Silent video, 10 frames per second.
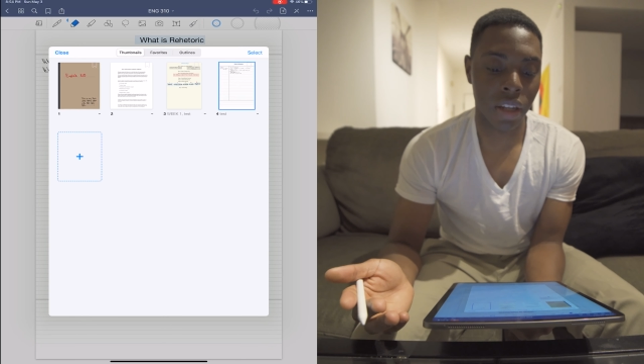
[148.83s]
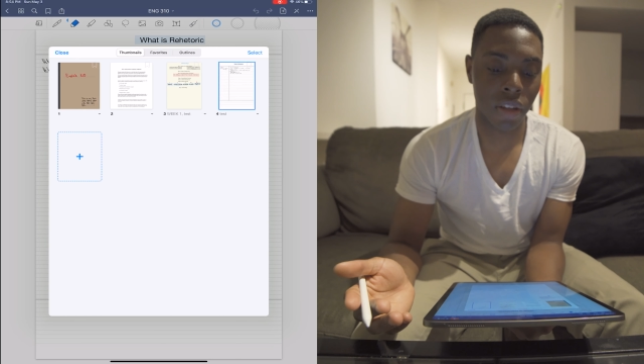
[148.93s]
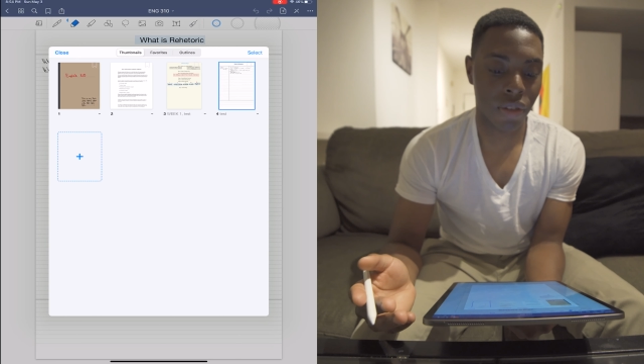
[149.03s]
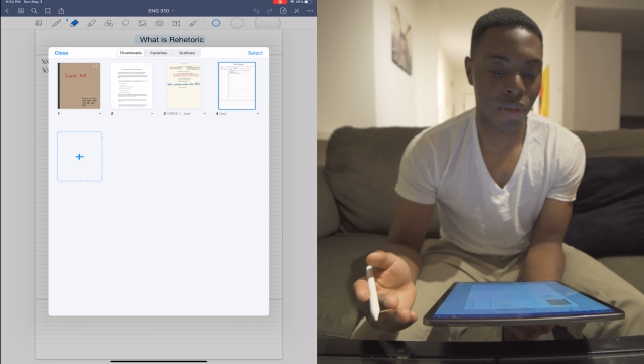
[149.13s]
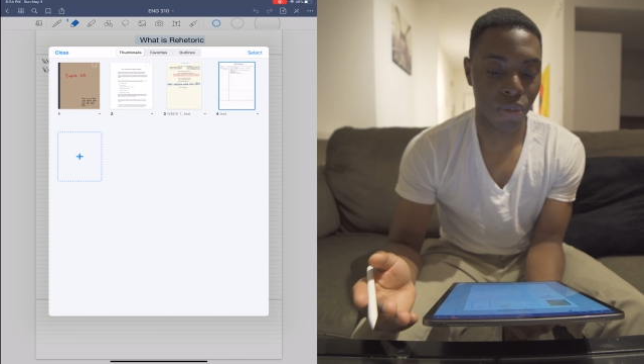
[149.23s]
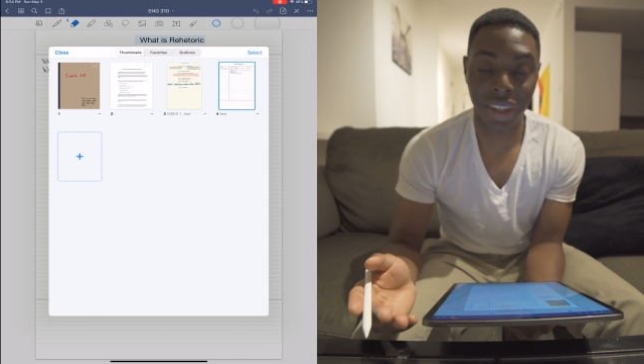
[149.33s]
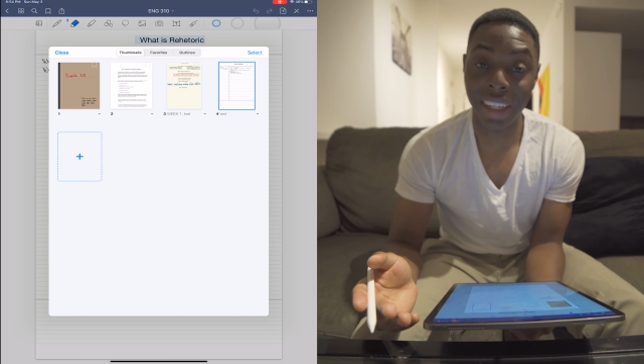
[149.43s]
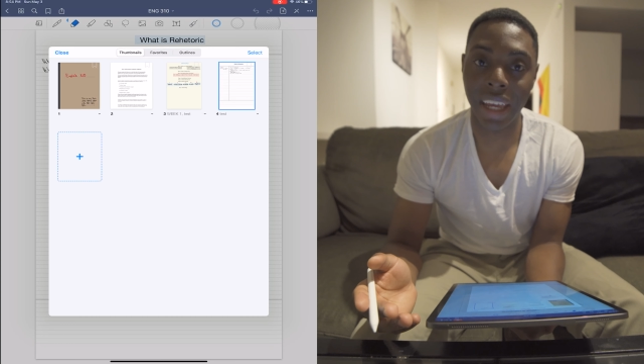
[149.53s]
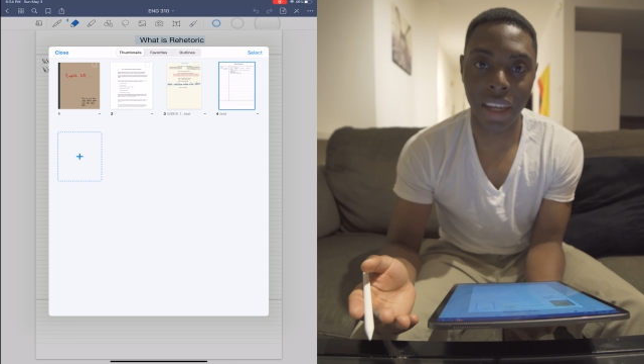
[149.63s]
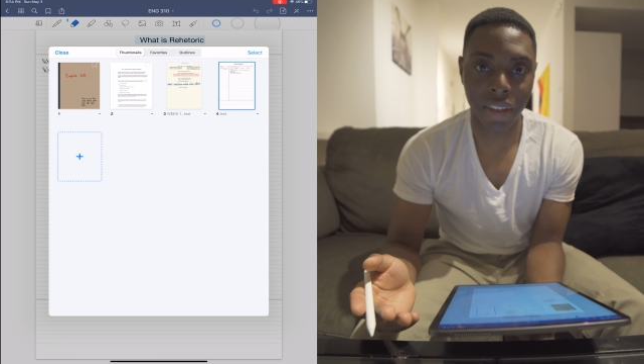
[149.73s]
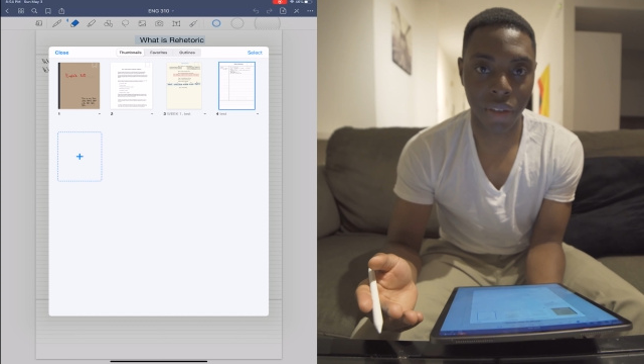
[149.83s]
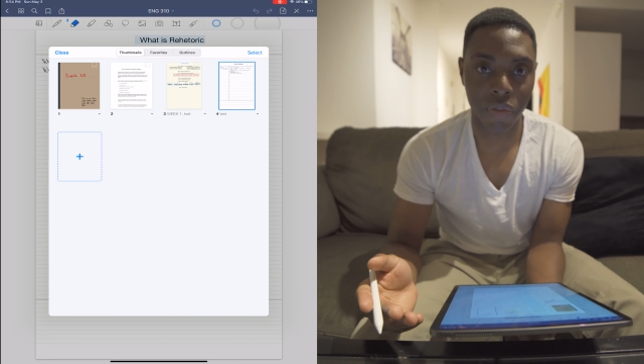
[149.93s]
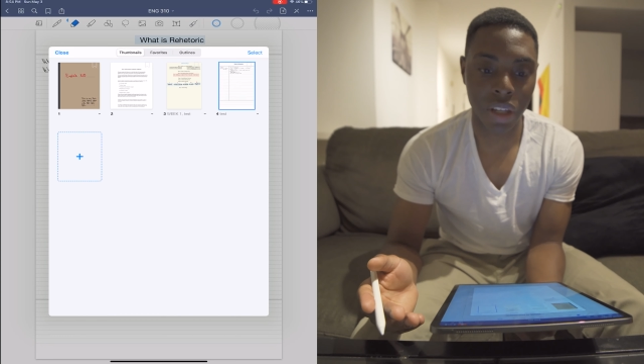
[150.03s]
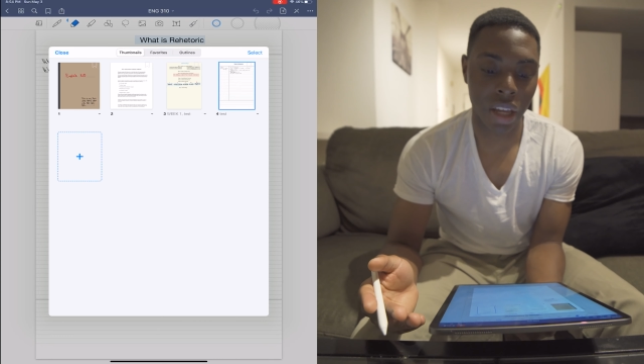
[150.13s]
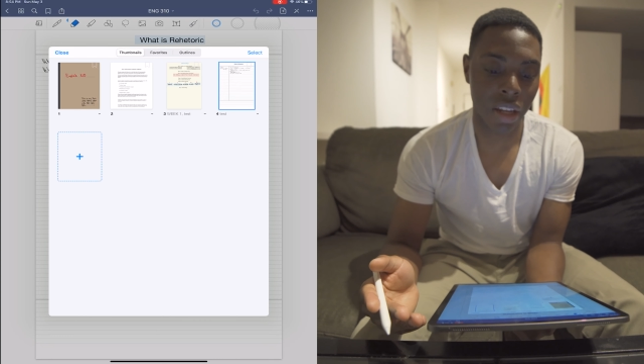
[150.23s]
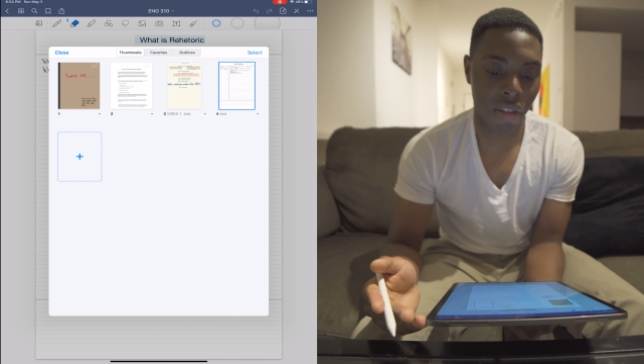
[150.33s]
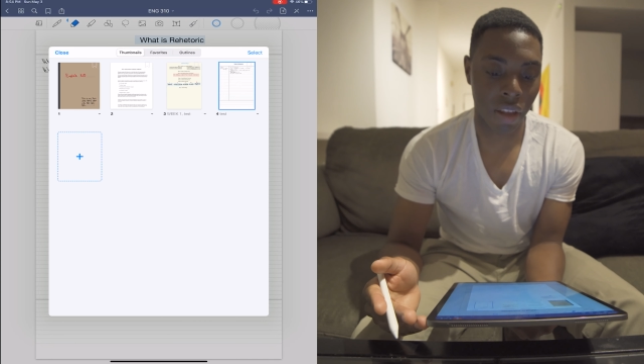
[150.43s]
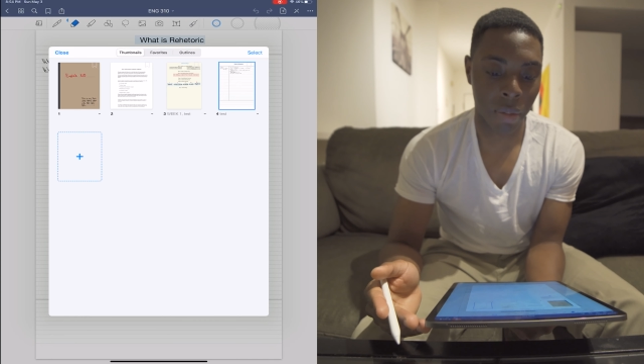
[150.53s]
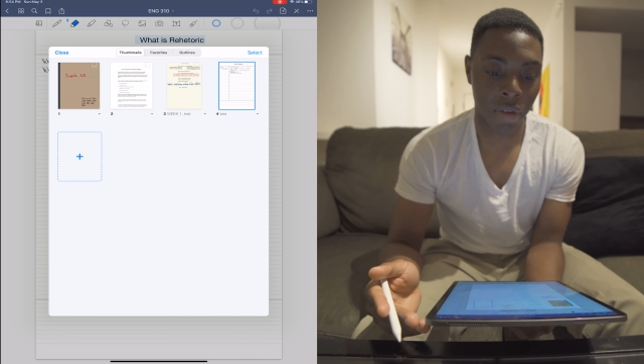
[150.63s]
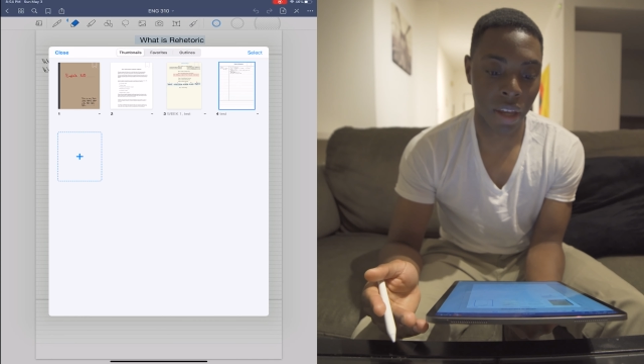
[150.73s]
and it's really inconvenient at the
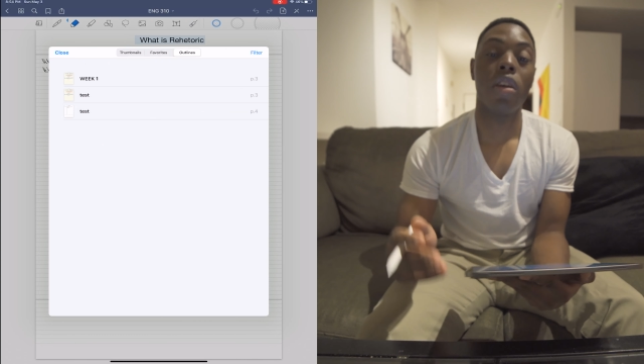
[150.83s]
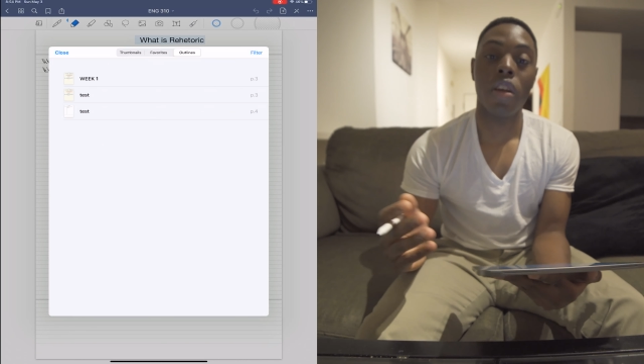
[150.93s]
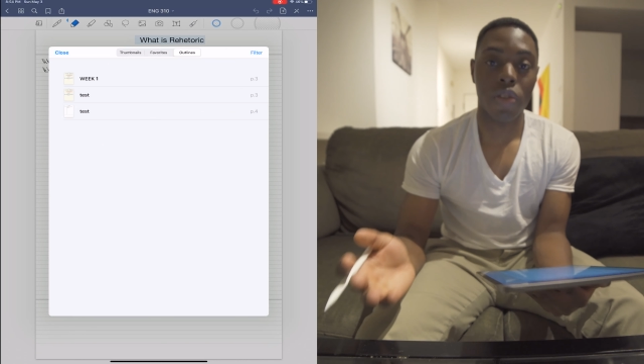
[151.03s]
same time.